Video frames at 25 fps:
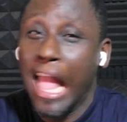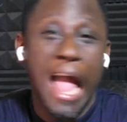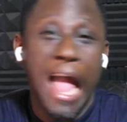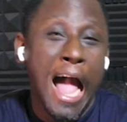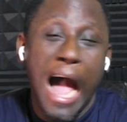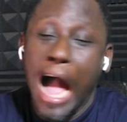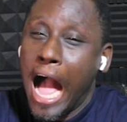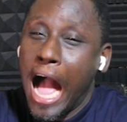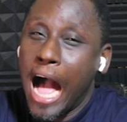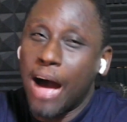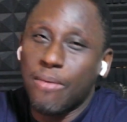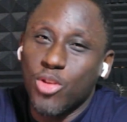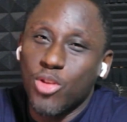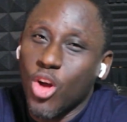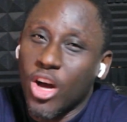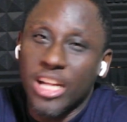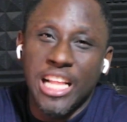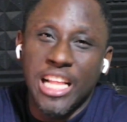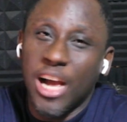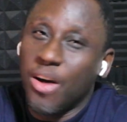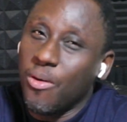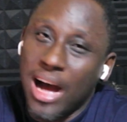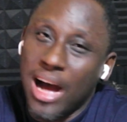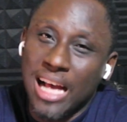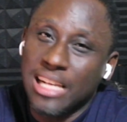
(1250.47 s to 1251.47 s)
I'm not the
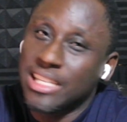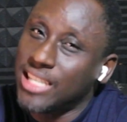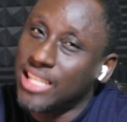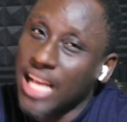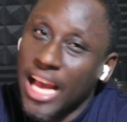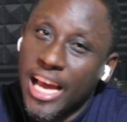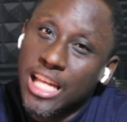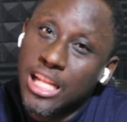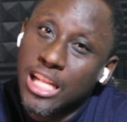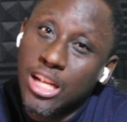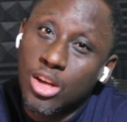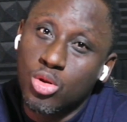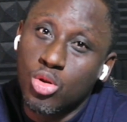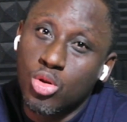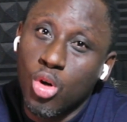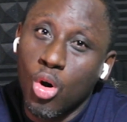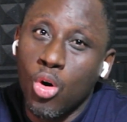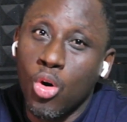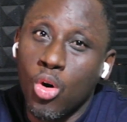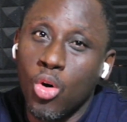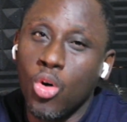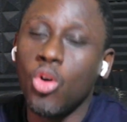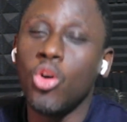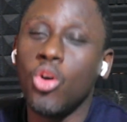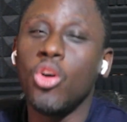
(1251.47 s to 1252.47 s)
one saying it
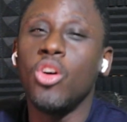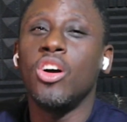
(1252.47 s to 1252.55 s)
all.